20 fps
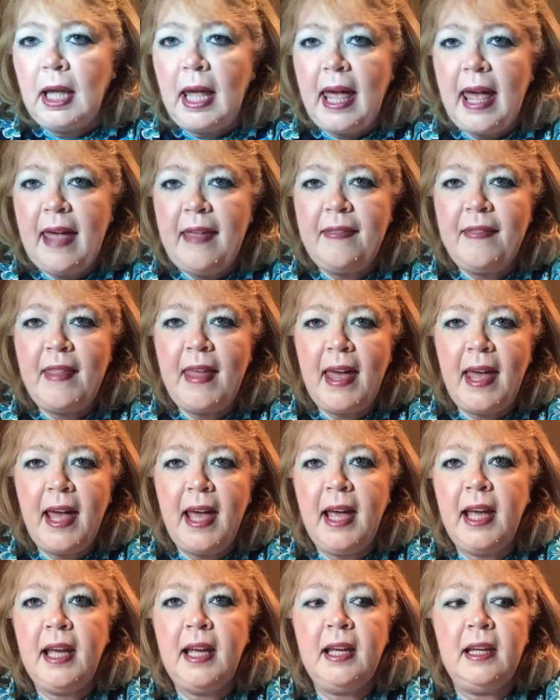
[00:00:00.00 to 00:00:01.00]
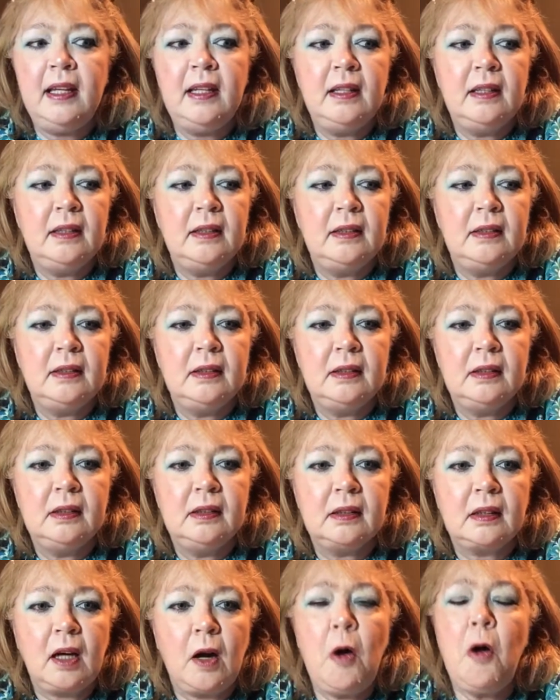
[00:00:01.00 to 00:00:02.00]
and they
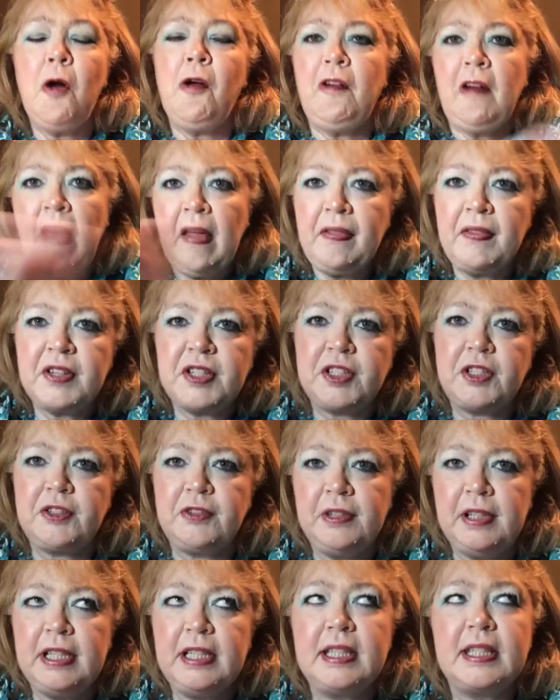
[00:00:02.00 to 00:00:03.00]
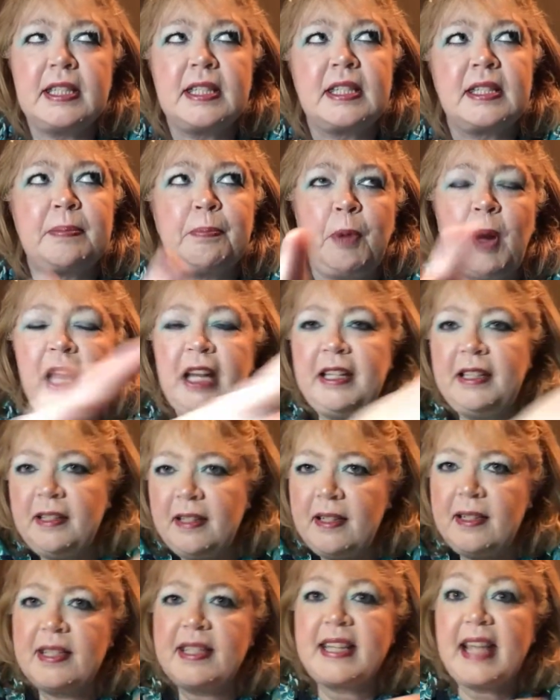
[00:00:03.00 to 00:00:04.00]
go around the streets
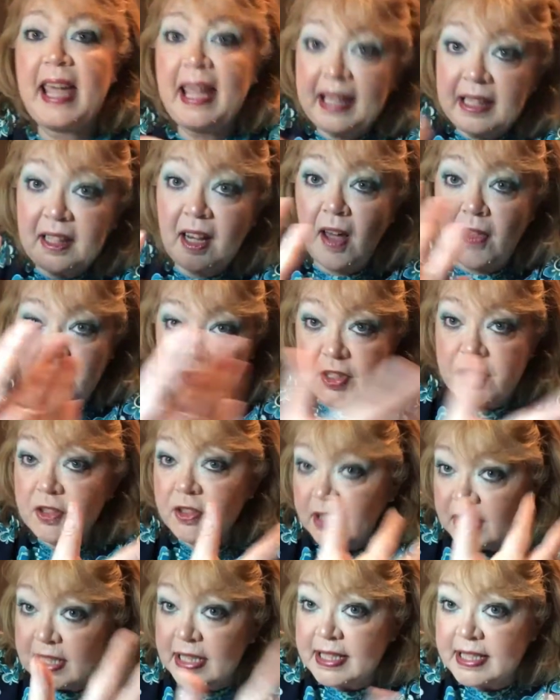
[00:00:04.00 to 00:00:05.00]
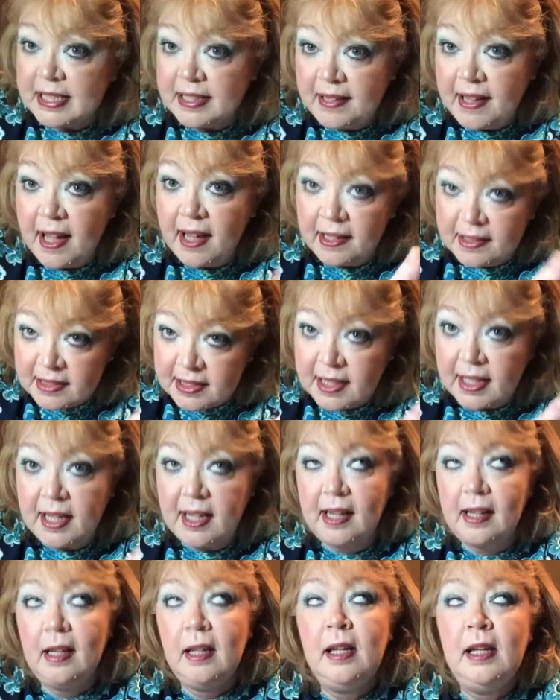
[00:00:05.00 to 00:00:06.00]
spreading sand on the streets, and that's
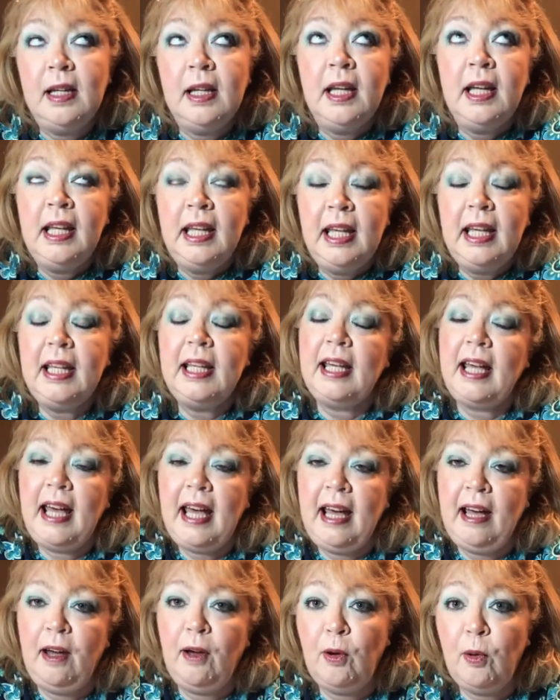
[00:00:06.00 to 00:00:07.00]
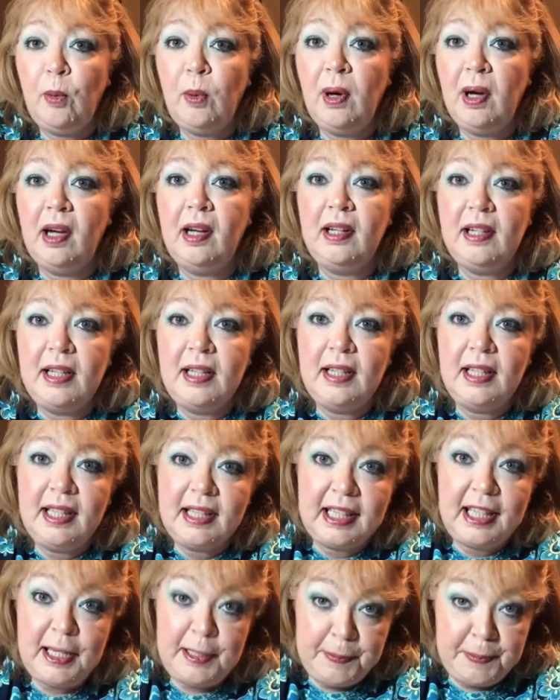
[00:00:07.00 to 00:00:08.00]
how
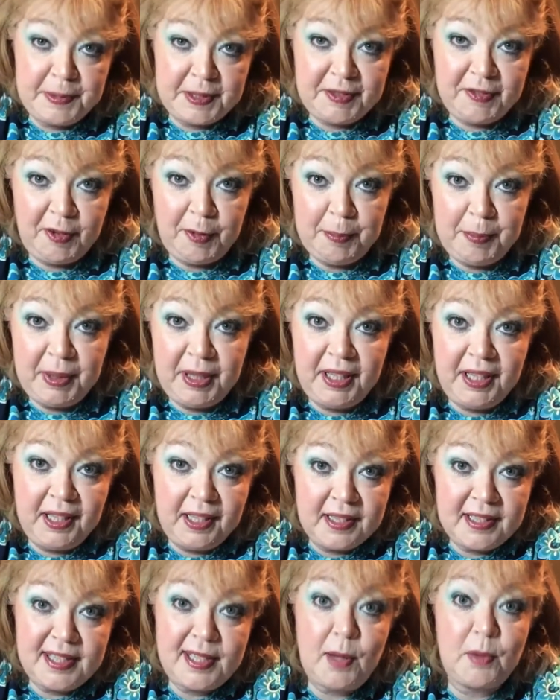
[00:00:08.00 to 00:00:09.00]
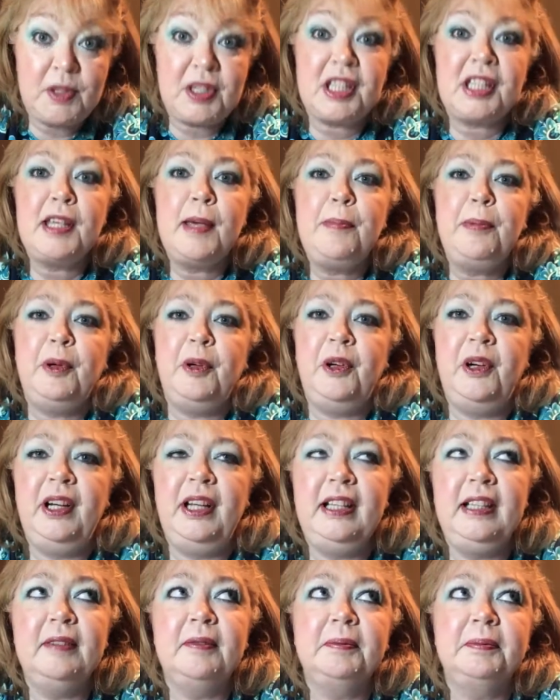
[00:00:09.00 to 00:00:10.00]
it keeps from being so
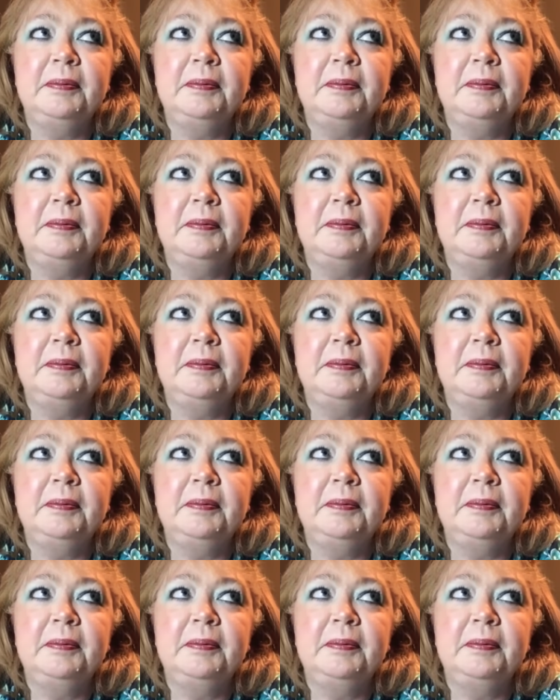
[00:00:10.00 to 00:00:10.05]
slippery.